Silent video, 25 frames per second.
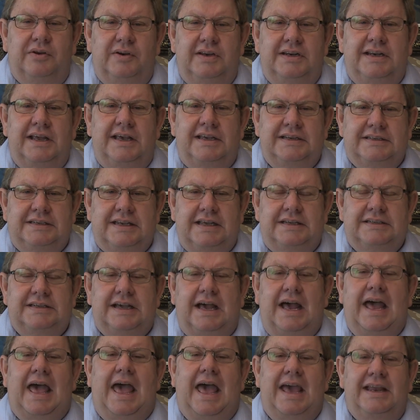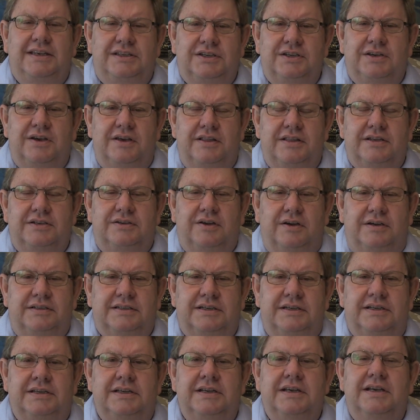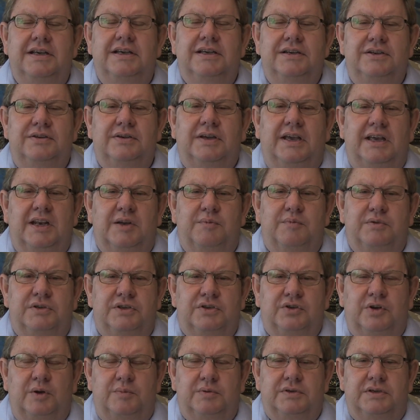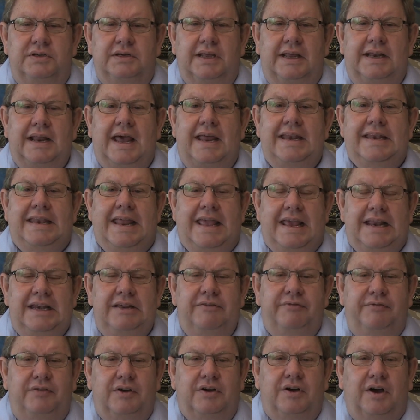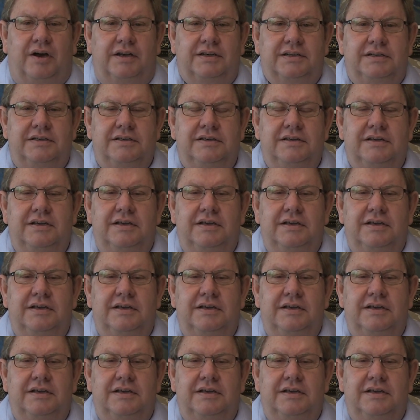3 days later, I had to go to the doctor to get a prescription. And I nearly forgot.